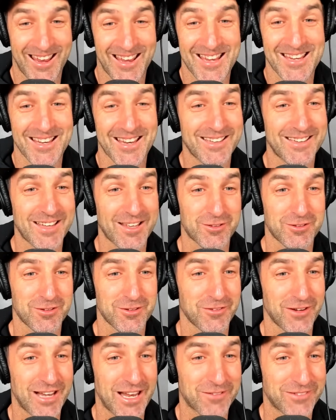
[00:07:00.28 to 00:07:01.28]
he doesn't
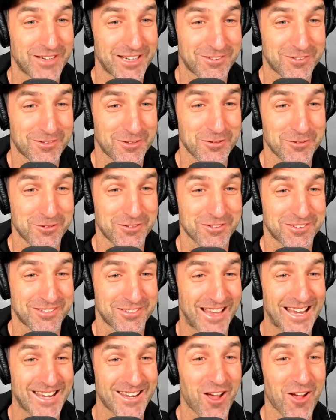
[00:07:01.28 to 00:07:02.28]
really have an excuse to
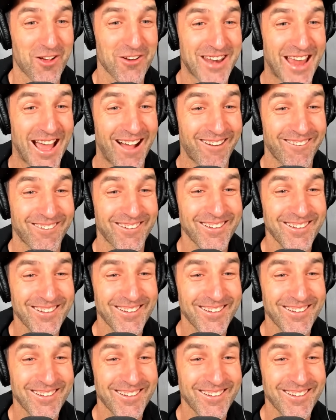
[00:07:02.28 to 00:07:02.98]
say no now.